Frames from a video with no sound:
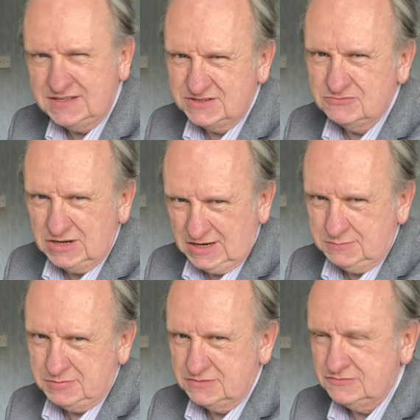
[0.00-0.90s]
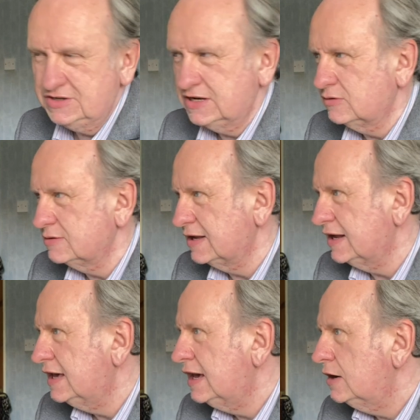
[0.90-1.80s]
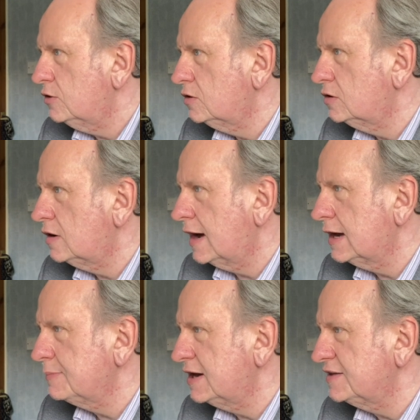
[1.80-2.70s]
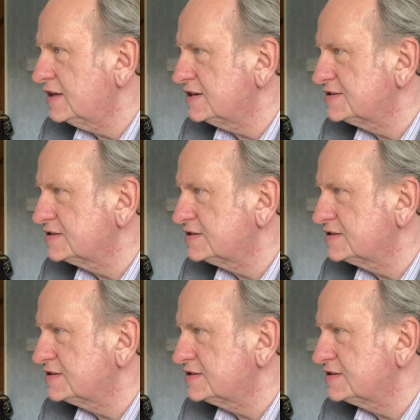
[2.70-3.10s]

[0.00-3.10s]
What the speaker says: isn't really, but you know what I mean. Or how about this?